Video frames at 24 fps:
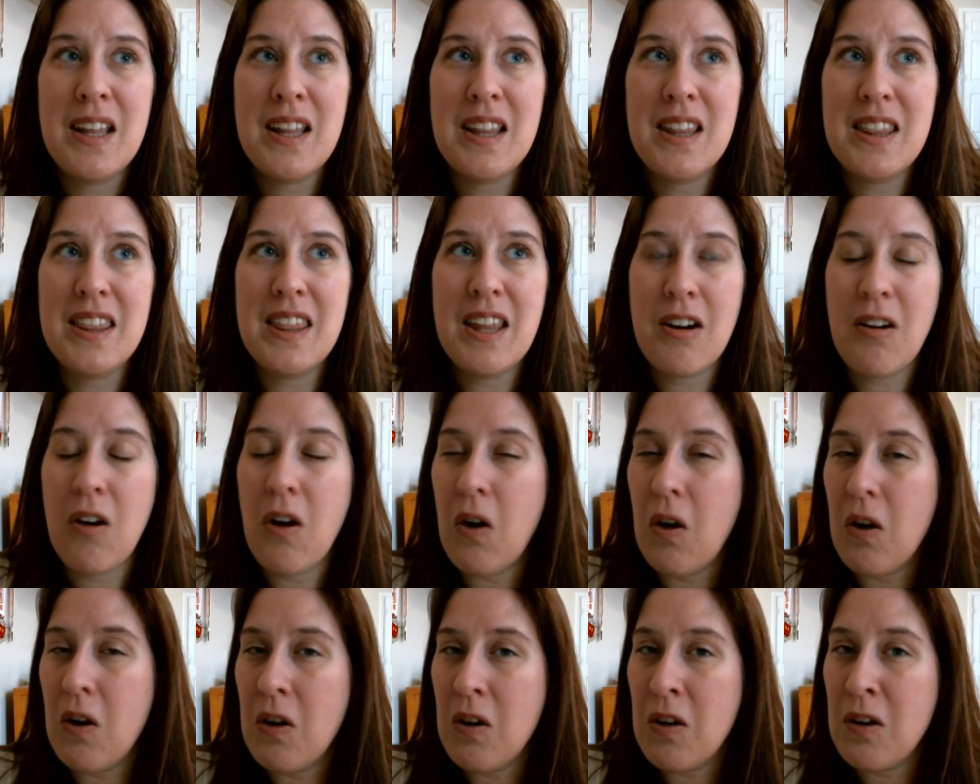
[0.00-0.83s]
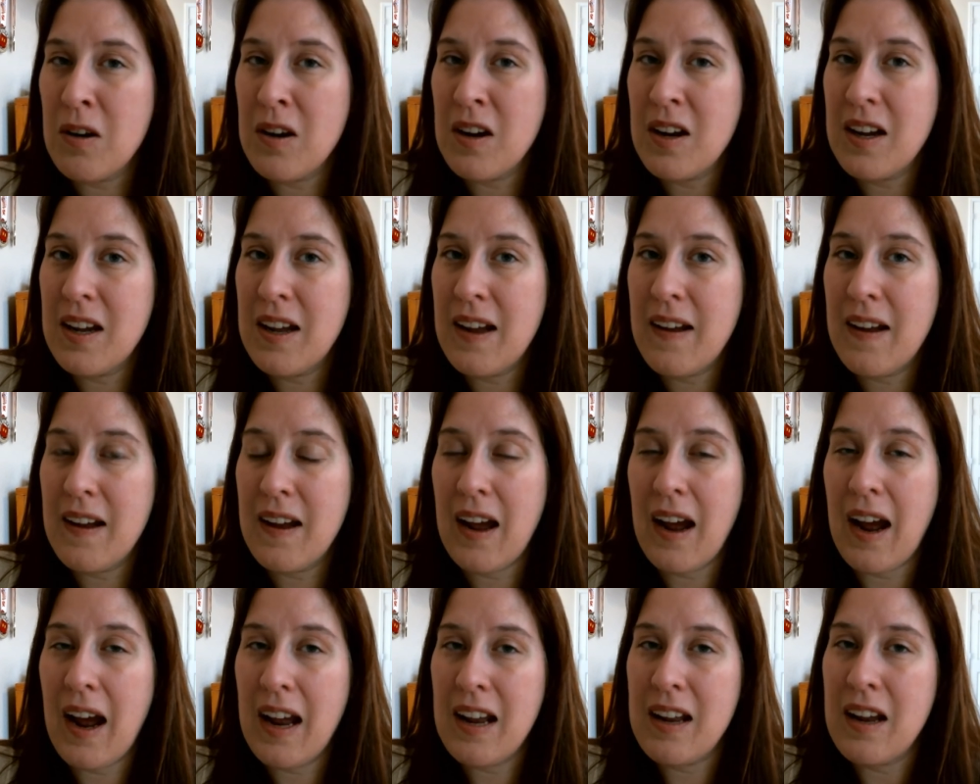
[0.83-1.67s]
there are
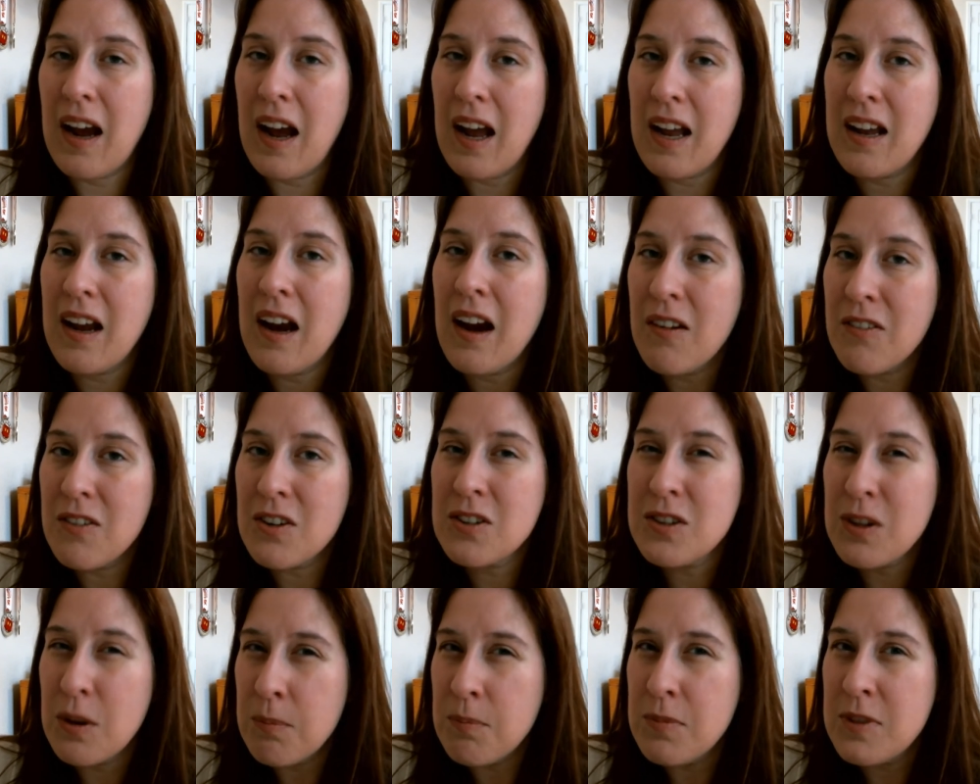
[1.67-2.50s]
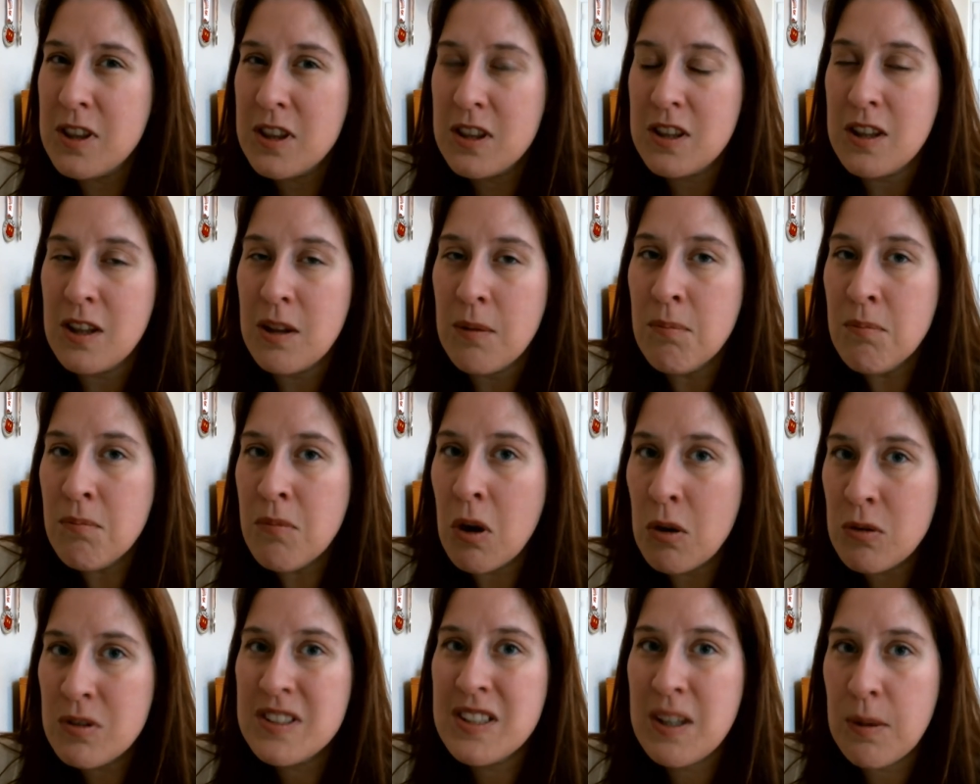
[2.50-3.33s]
I, I covered the, the
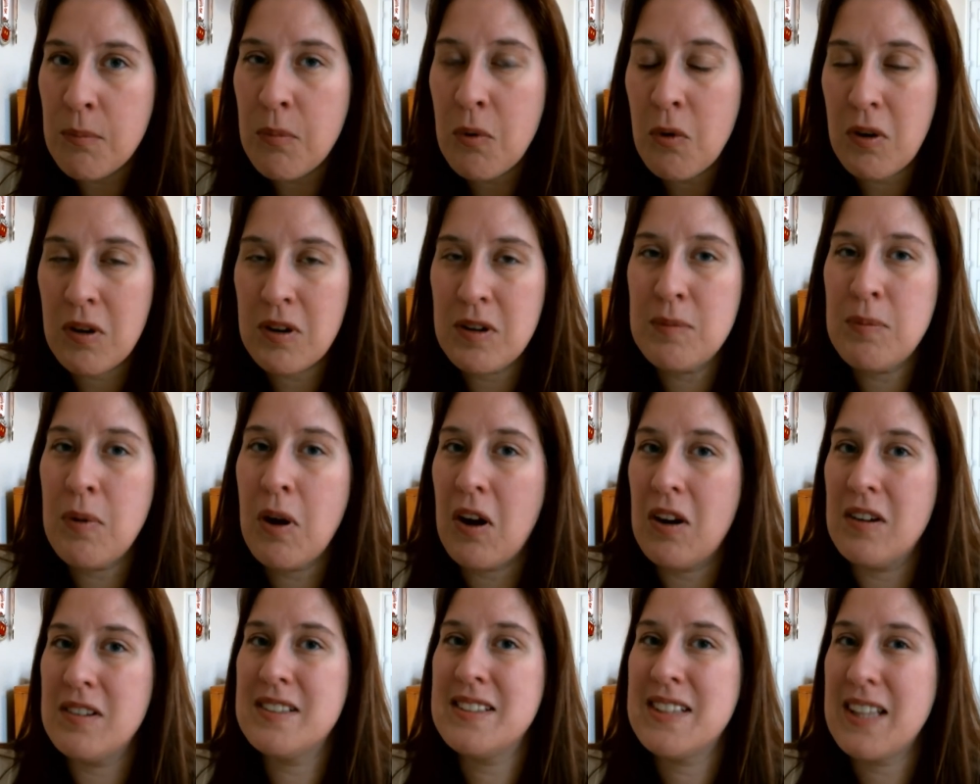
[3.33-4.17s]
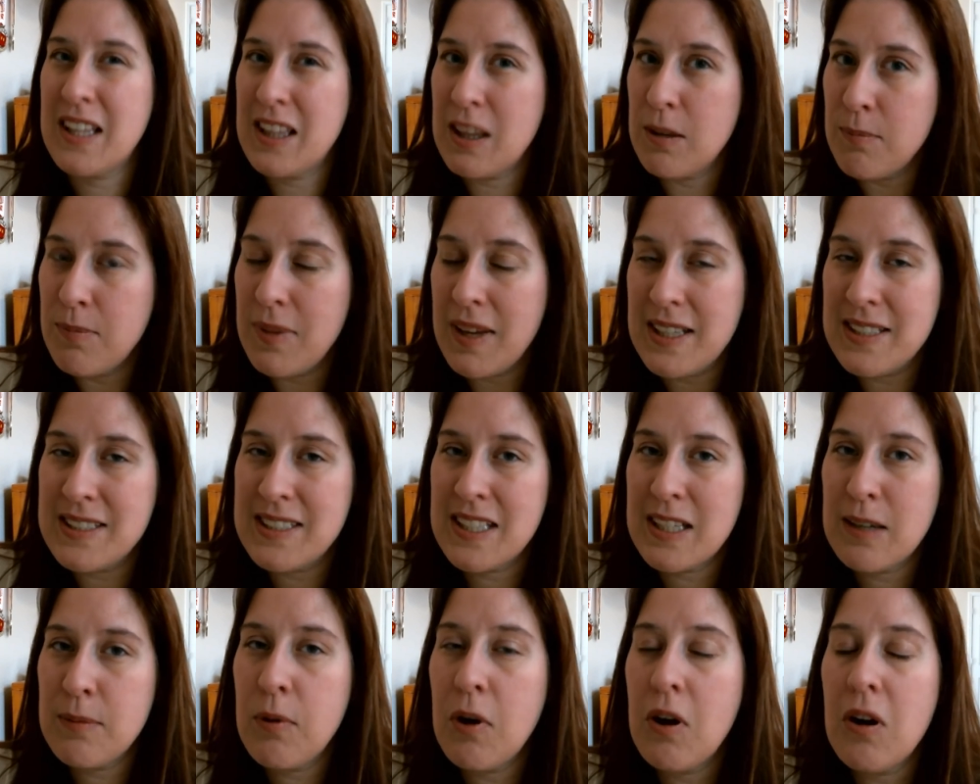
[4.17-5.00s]
most important parts, like the basic
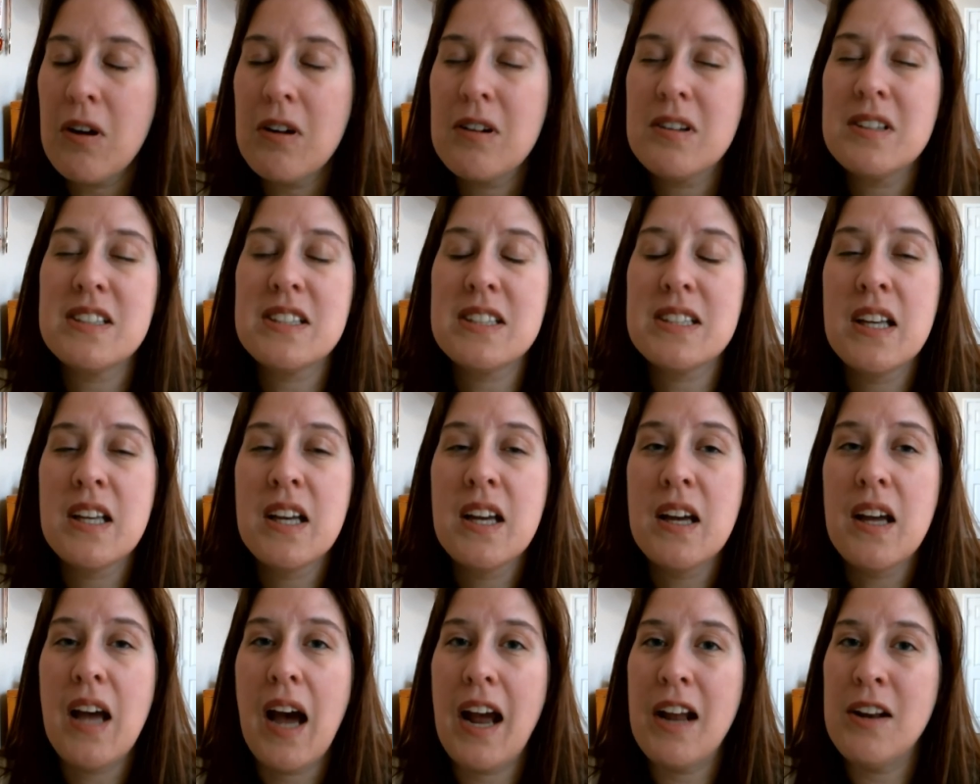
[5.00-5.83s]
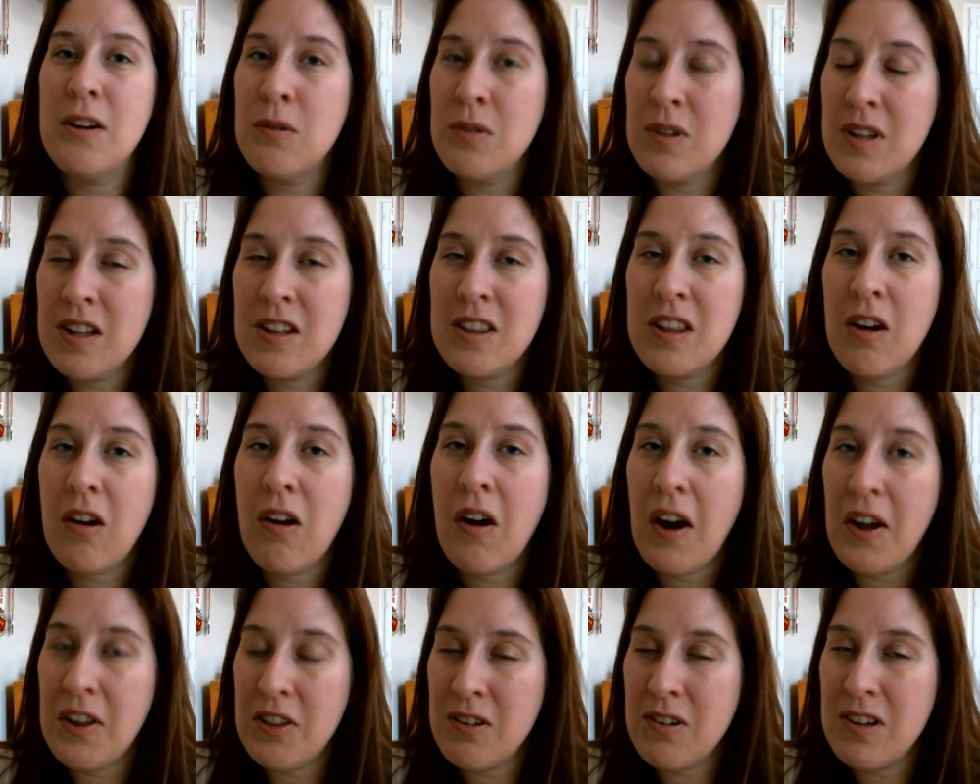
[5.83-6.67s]
parts. I know that there are
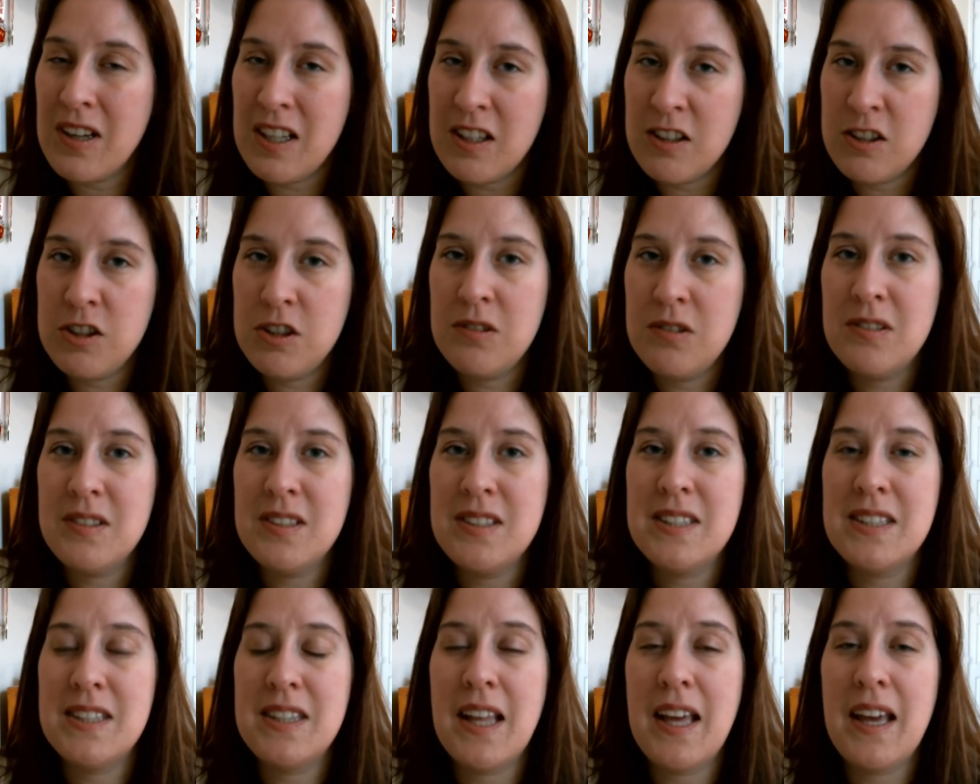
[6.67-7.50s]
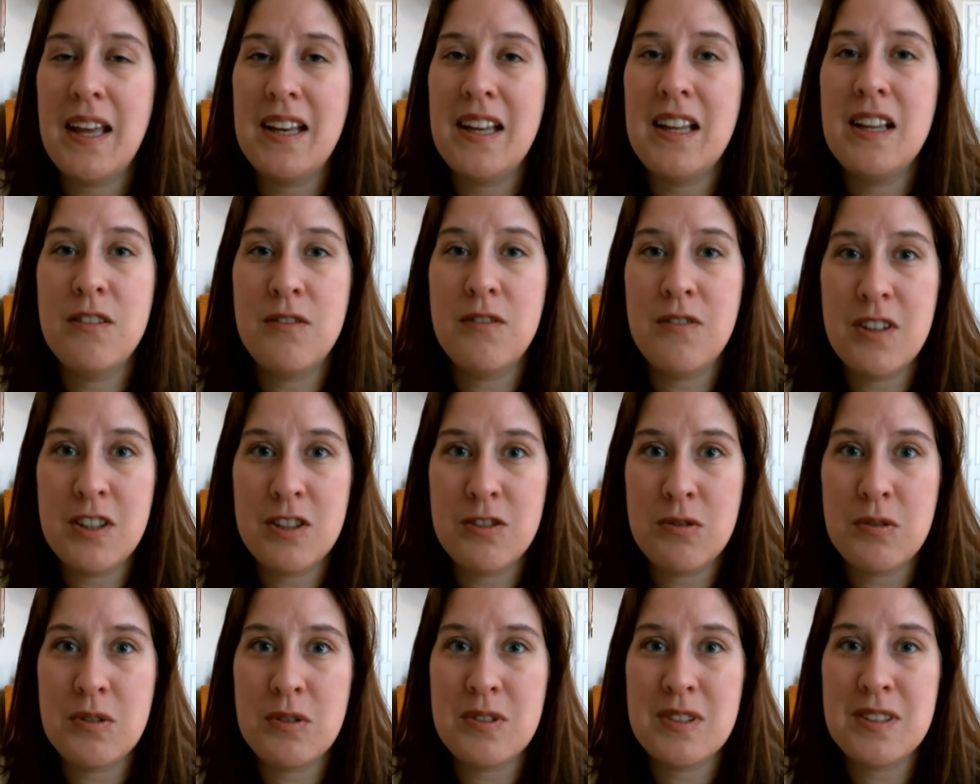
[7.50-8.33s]
other issues that
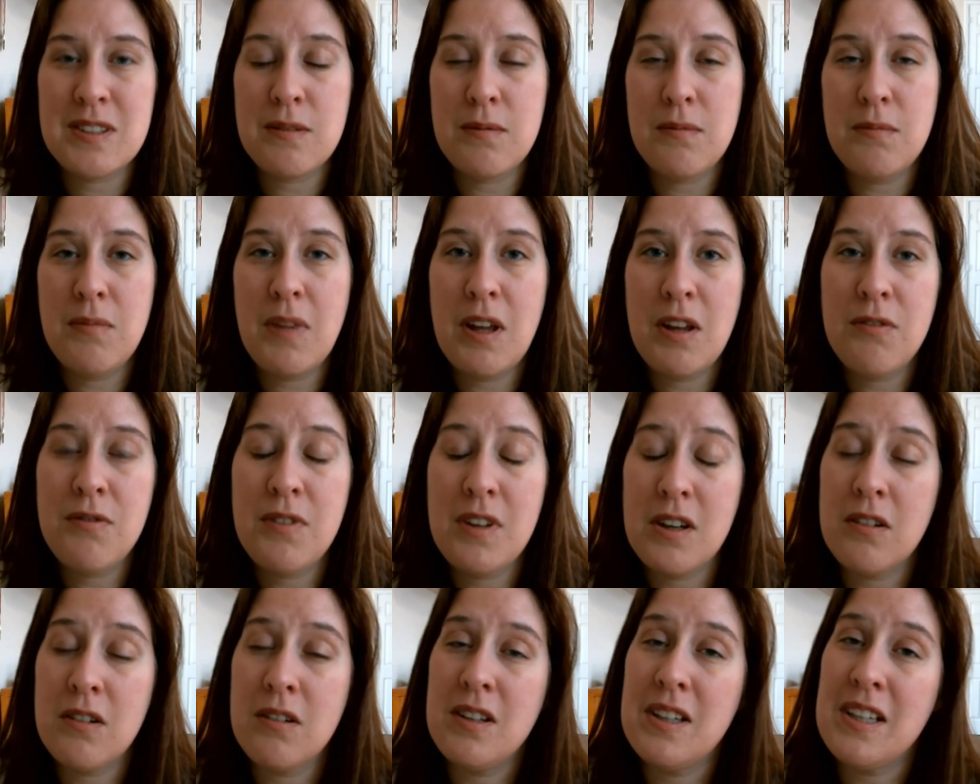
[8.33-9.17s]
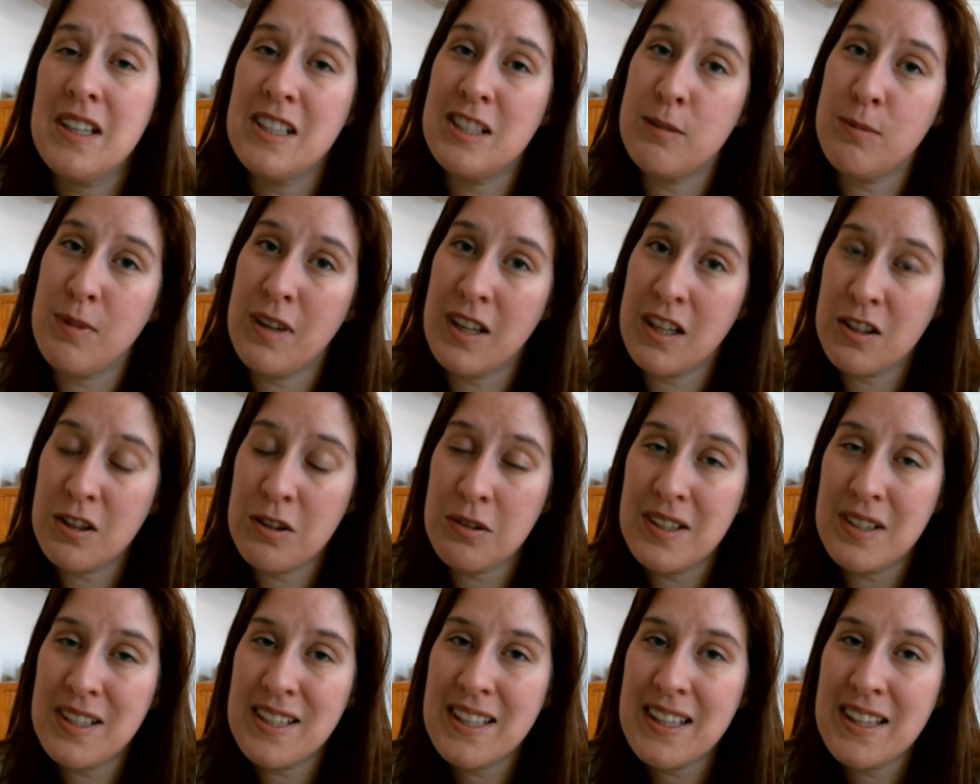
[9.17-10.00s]
individuals may feel need to be
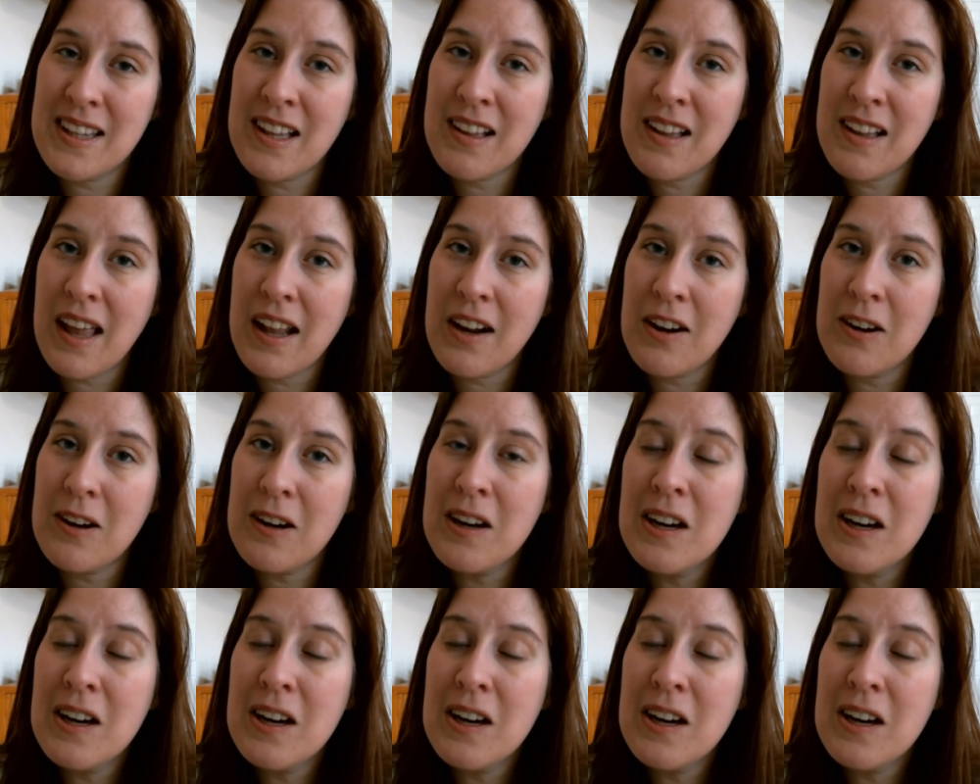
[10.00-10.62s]
included in the letter.